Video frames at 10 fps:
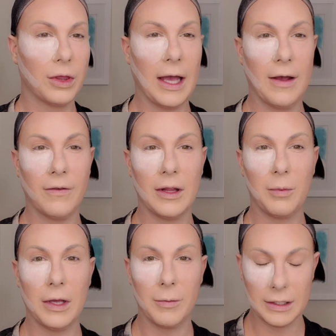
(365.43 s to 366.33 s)
a heavily
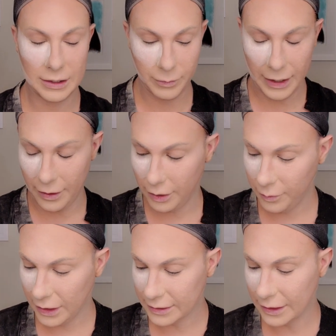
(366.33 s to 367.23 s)
pigmented powder
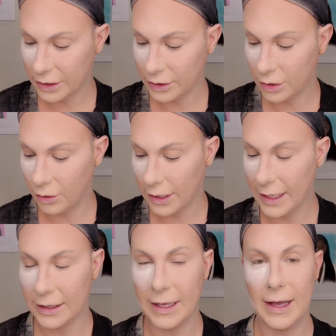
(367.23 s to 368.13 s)
because I just don't
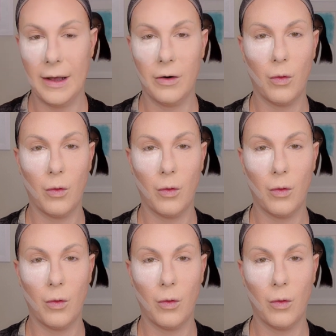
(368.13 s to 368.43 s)
like that